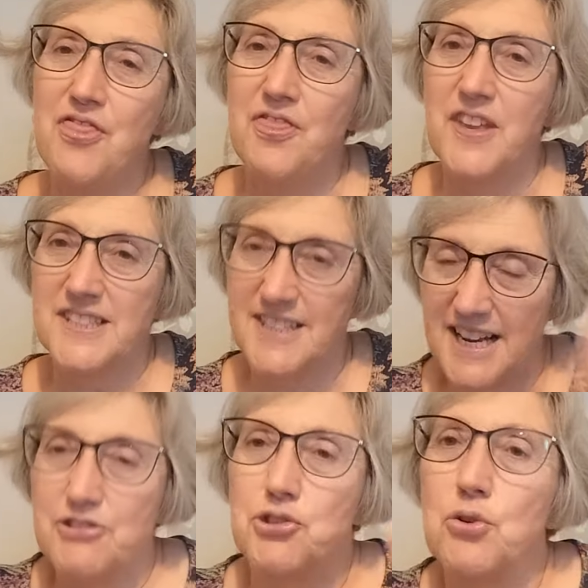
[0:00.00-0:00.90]
The
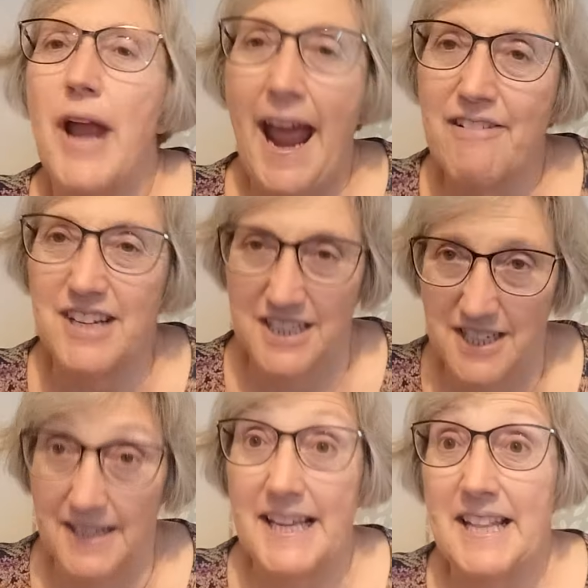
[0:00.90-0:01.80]
central
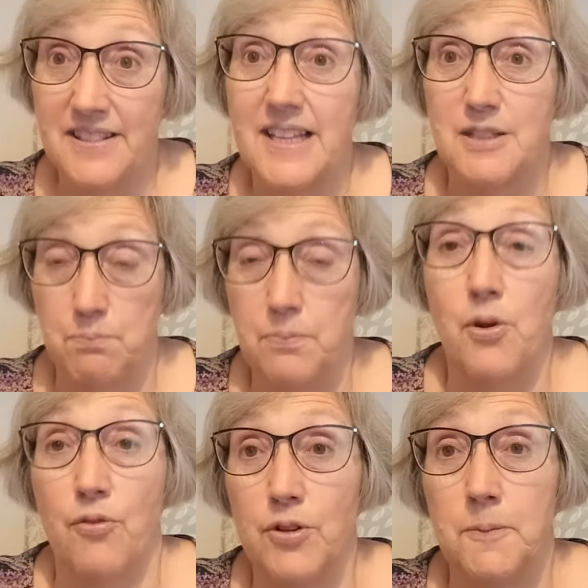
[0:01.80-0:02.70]
character in this
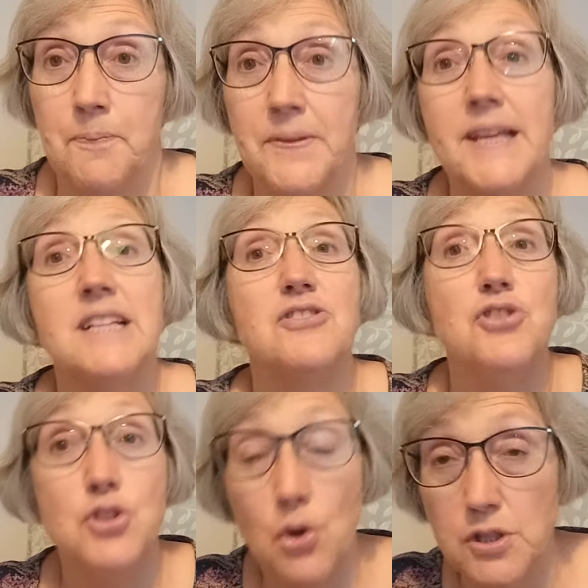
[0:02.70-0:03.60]
novel is
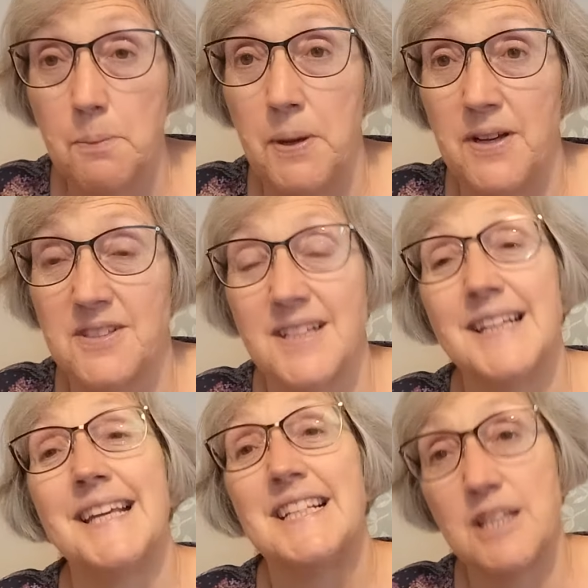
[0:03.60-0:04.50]
not a
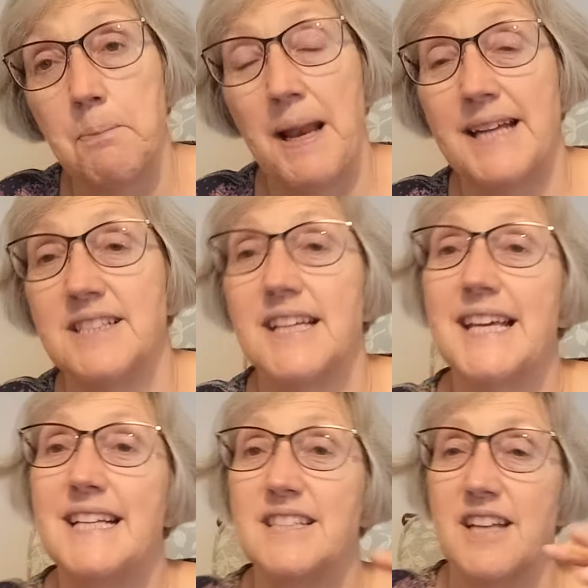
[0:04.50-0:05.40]
person, it's a
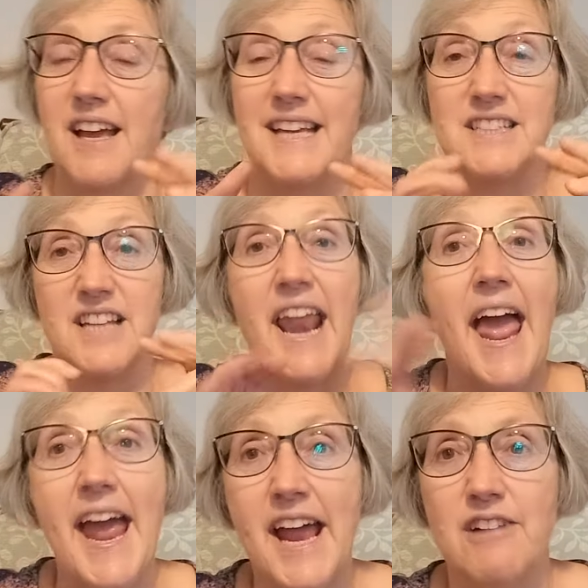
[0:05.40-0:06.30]
place. It's an
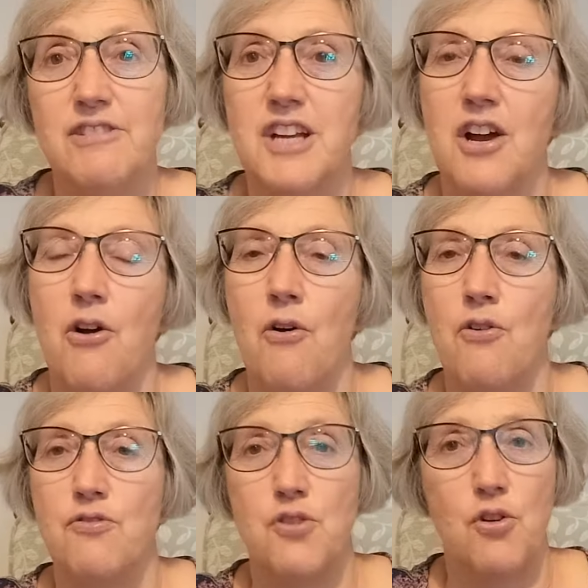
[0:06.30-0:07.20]
area
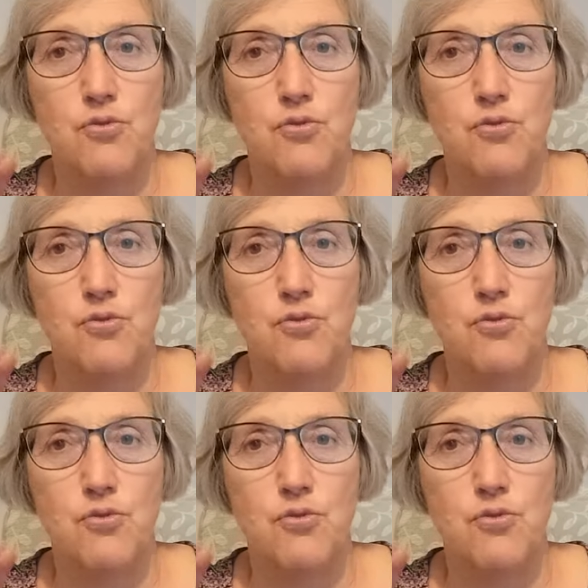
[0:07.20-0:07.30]
of